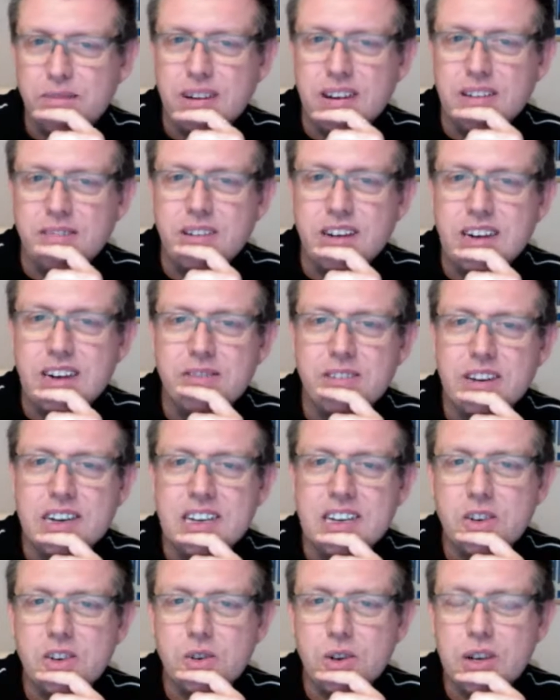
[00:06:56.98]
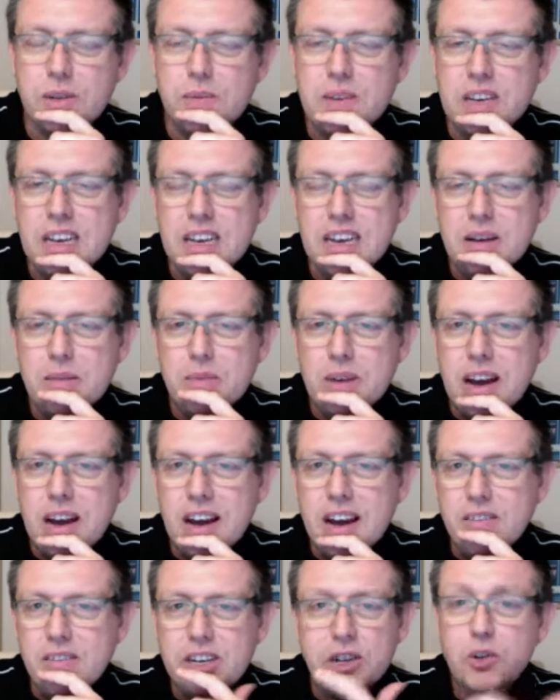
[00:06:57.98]
Really, really enjoyed him.
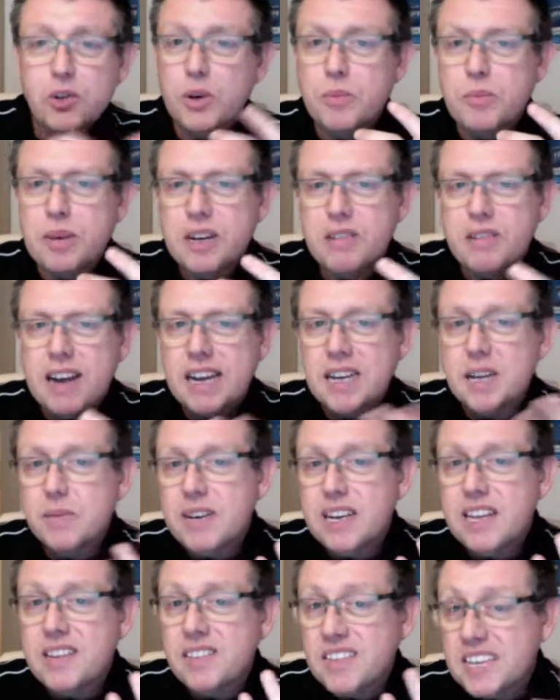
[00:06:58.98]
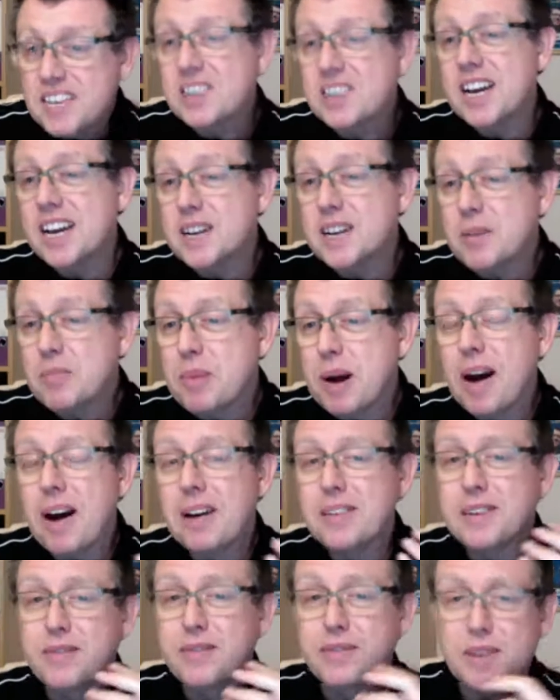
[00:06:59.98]
Really enjoyed being around him, and then DJ'd at a
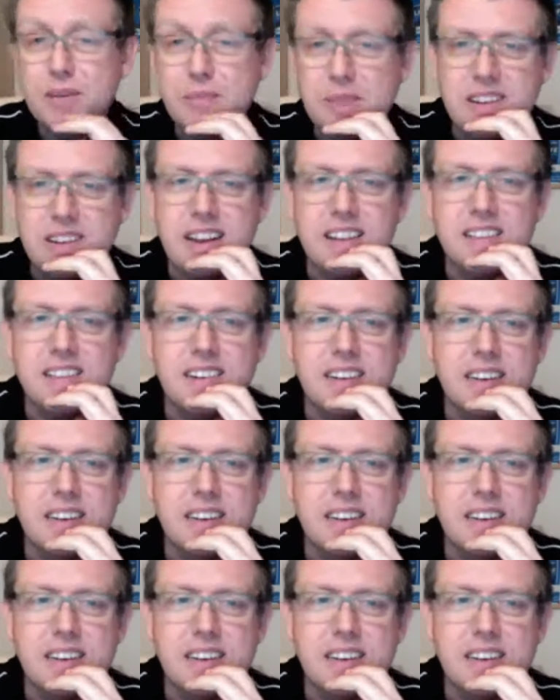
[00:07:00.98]
party for him at the London